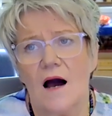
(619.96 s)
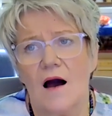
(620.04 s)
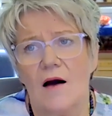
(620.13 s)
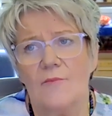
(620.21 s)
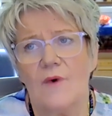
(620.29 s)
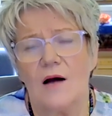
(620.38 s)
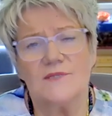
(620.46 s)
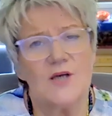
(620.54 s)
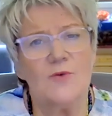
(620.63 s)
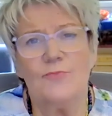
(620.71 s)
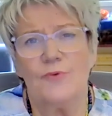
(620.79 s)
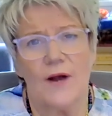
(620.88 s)
I'm
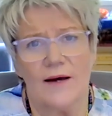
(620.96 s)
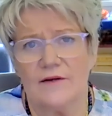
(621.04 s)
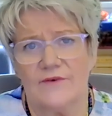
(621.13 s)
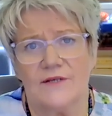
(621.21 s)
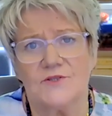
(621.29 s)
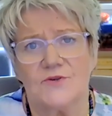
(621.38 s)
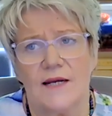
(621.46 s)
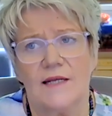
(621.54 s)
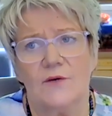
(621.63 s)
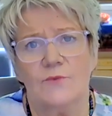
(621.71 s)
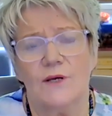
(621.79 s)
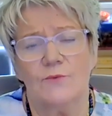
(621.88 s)
so proud of our
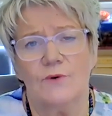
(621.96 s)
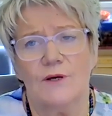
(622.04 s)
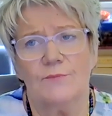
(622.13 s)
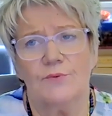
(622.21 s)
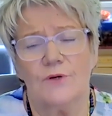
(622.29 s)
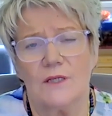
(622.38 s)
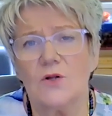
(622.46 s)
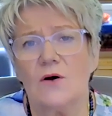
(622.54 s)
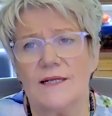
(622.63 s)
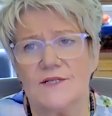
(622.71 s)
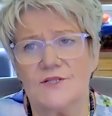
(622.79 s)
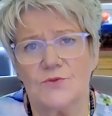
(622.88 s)
training. We put a
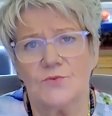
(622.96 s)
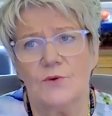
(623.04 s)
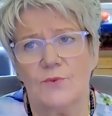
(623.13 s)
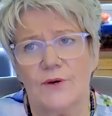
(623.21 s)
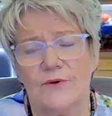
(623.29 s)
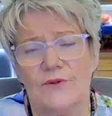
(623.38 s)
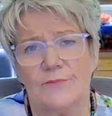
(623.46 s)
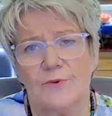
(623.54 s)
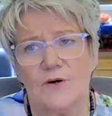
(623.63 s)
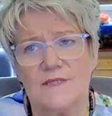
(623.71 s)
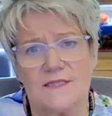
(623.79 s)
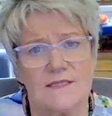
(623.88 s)
lot into it. We're in the
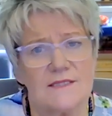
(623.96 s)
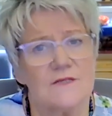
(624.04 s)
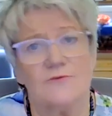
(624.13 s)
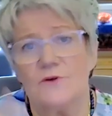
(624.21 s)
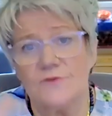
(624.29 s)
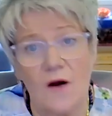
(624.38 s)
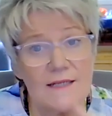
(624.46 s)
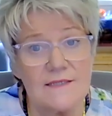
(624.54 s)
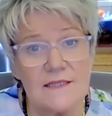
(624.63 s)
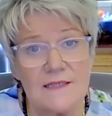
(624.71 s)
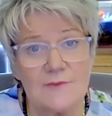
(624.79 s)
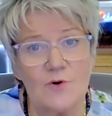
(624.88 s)
process of
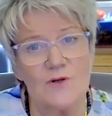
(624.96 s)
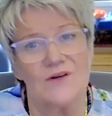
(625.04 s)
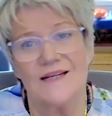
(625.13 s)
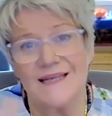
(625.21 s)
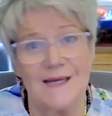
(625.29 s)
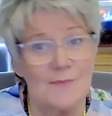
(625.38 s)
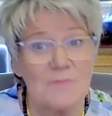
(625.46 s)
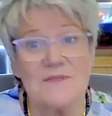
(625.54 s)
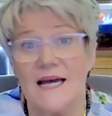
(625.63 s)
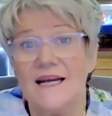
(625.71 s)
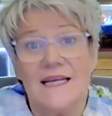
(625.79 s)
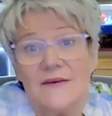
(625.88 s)
revising them. We've got to keep
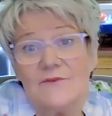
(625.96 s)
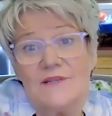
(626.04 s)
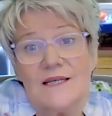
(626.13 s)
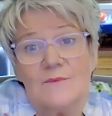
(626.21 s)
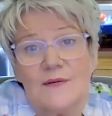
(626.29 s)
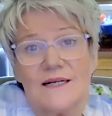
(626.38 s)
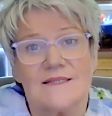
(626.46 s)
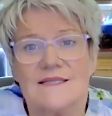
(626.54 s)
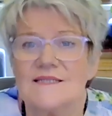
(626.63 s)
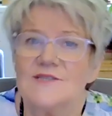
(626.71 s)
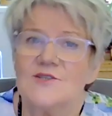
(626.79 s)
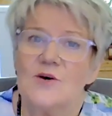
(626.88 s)
updating everything because
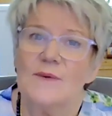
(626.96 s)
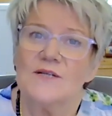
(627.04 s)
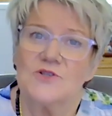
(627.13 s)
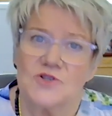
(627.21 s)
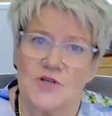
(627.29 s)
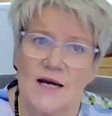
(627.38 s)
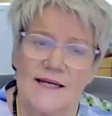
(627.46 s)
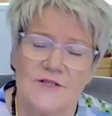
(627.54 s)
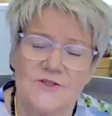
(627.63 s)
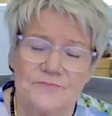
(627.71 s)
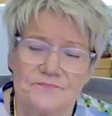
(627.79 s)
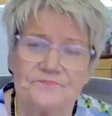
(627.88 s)
there's so much
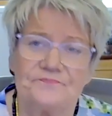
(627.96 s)
change.